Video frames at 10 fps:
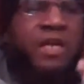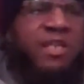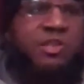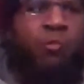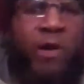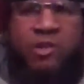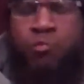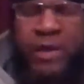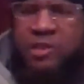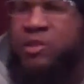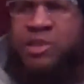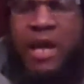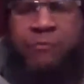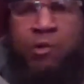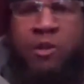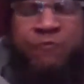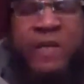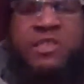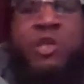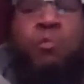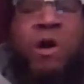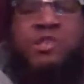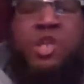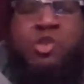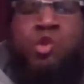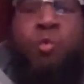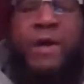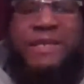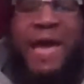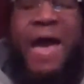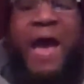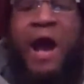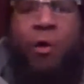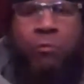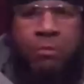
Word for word: He doesn't want to wait till he's had 30 fights. He wants to do it now.